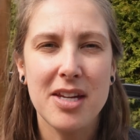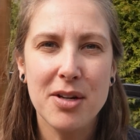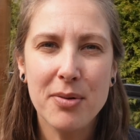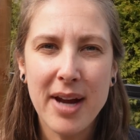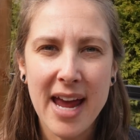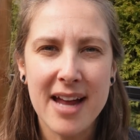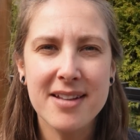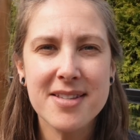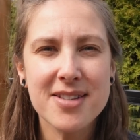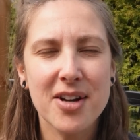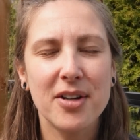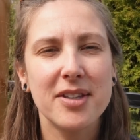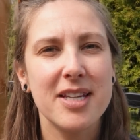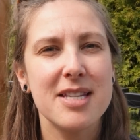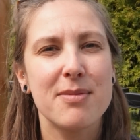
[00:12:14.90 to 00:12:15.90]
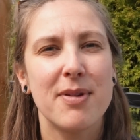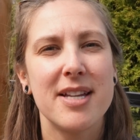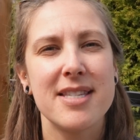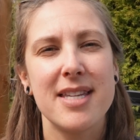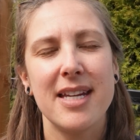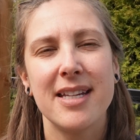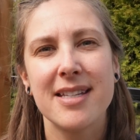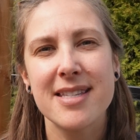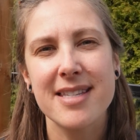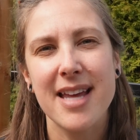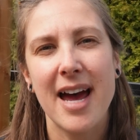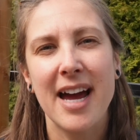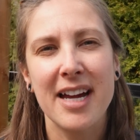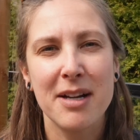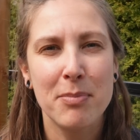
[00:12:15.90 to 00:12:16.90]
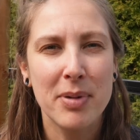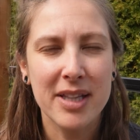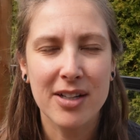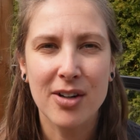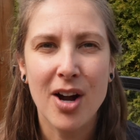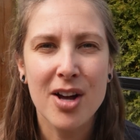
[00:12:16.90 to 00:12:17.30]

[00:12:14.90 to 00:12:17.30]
You can start these ones inside, but they're